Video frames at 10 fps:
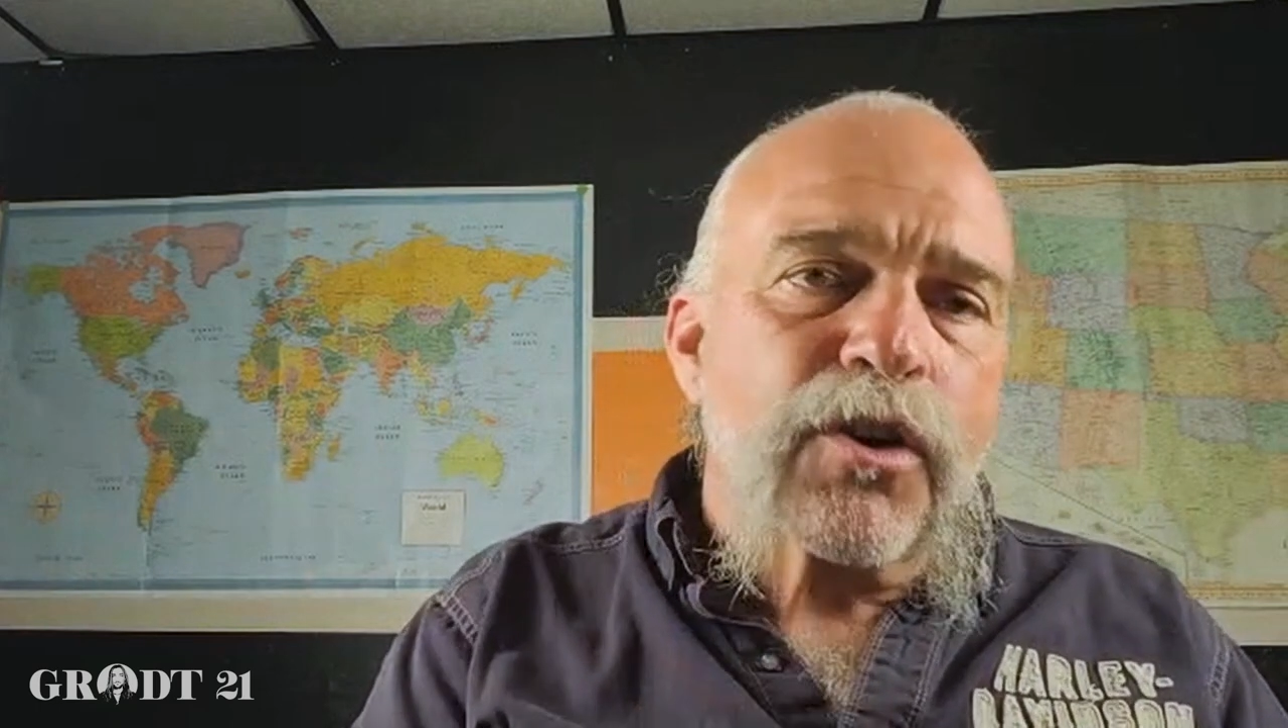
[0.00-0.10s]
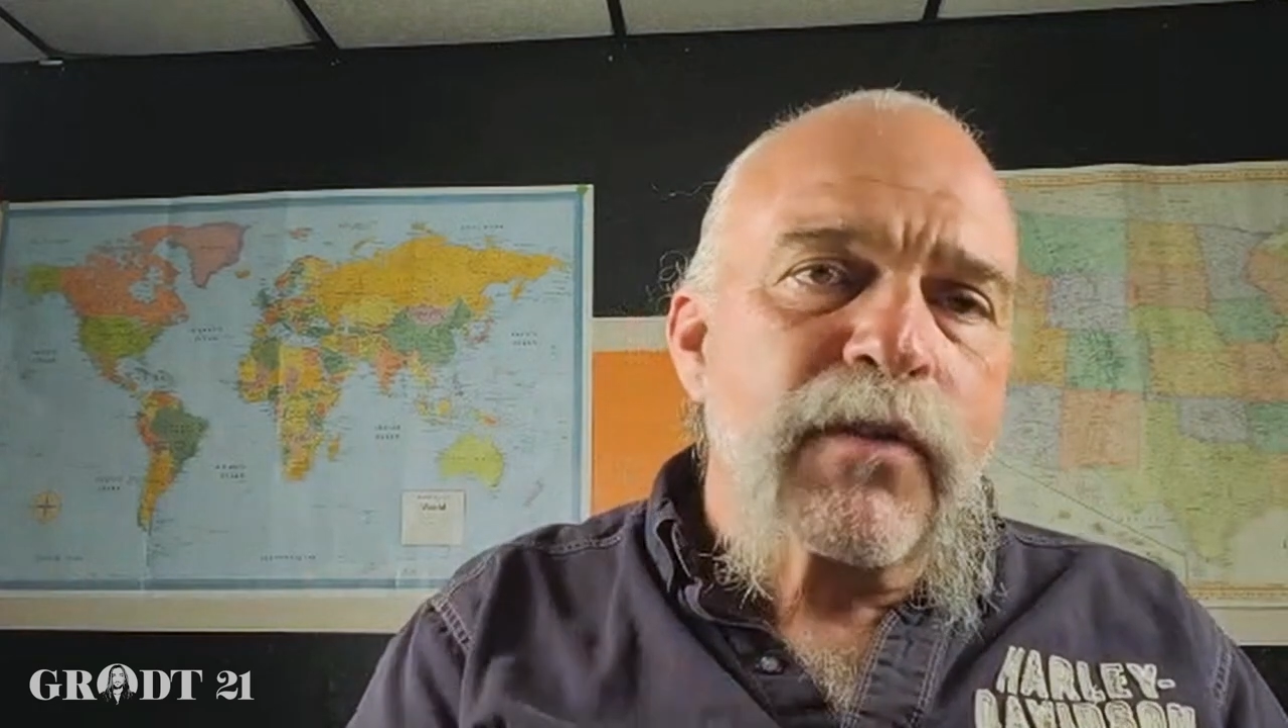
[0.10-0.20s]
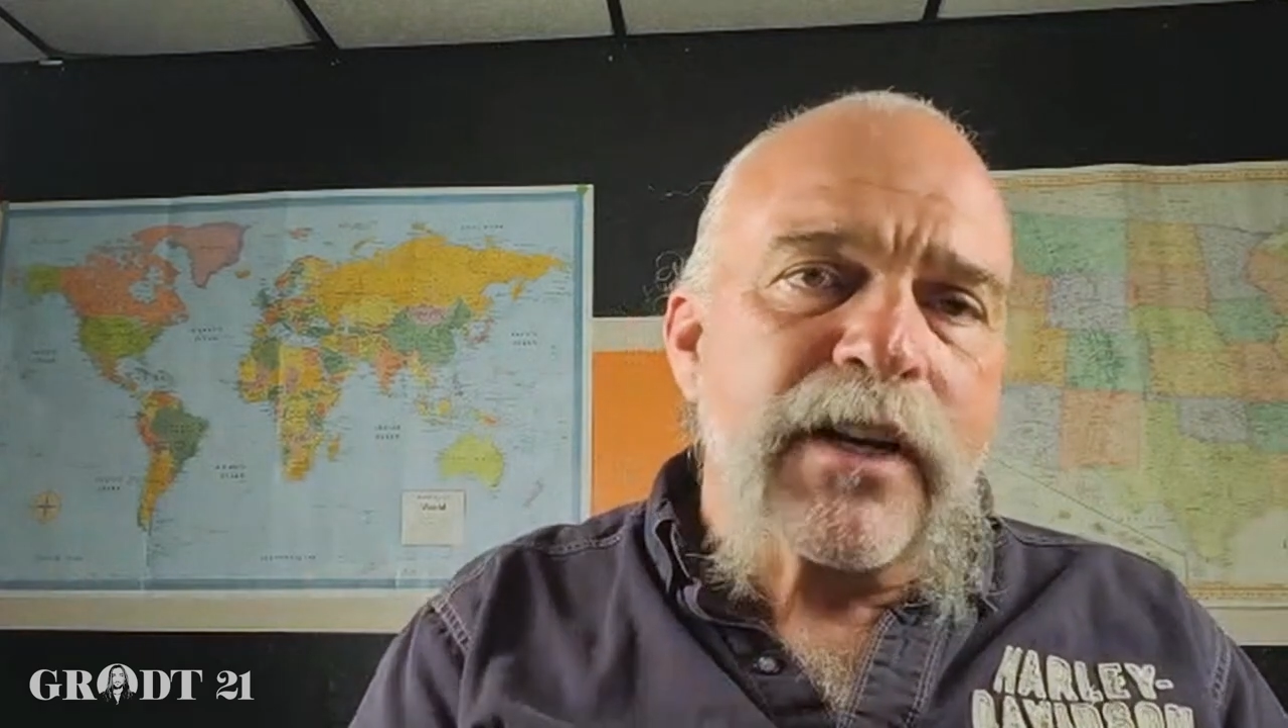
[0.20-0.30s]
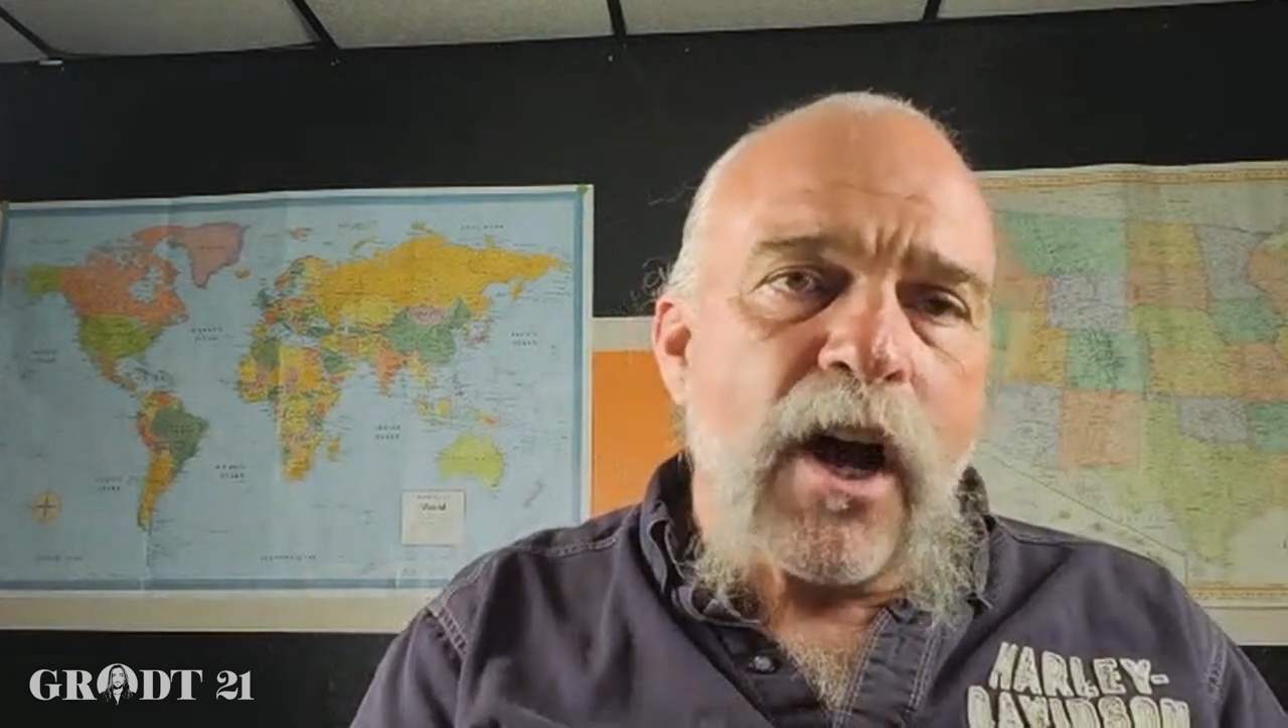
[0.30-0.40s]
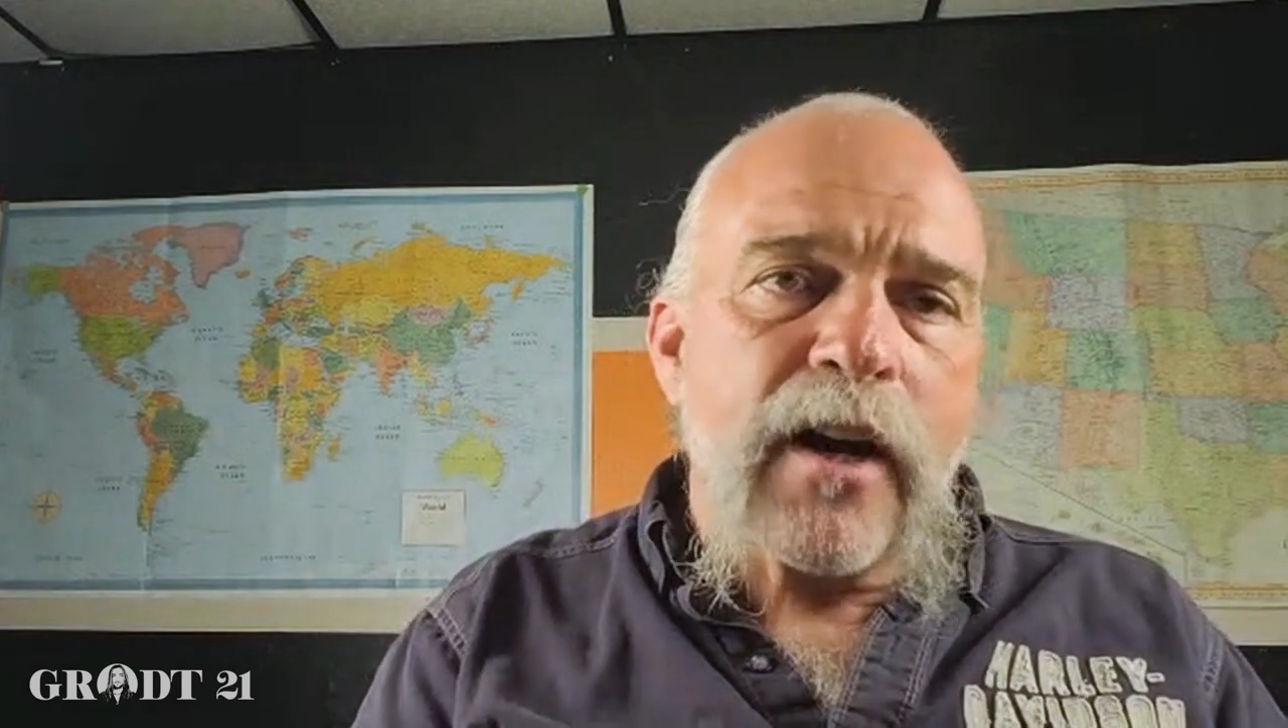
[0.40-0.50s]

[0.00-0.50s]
drew an